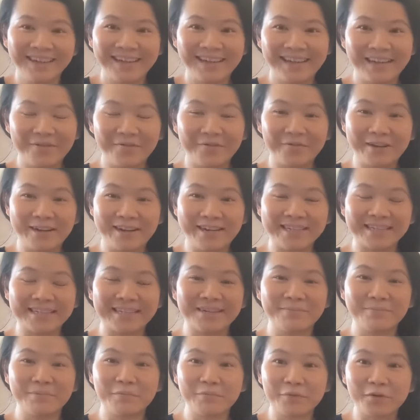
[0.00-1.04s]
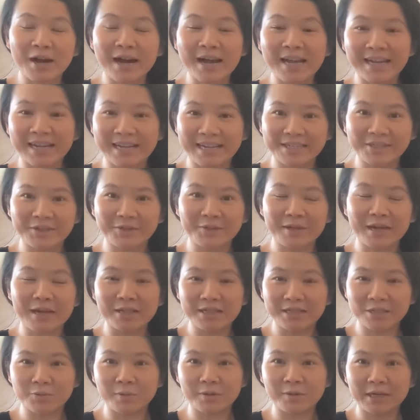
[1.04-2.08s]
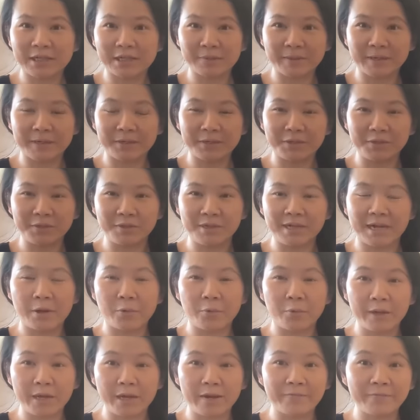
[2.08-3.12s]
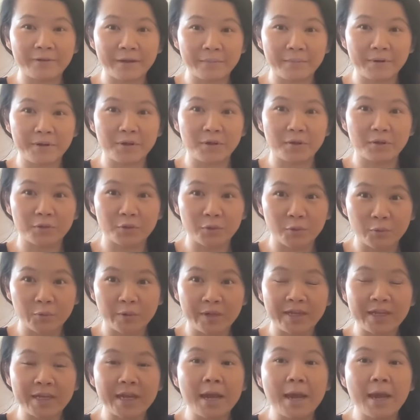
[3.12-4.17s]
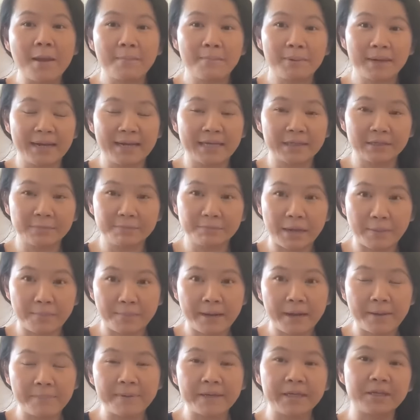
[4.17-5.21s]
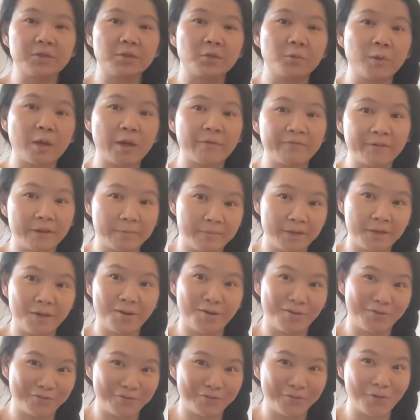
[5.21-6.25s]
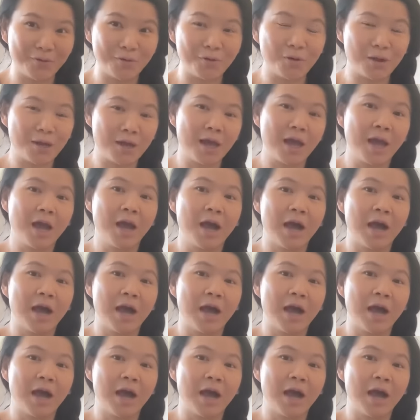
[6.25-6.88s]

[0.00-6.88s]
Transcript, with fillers: Hey friends, before I get to it, I just want to explain to you guys, we are family of three plus my puppy, so we are family of four.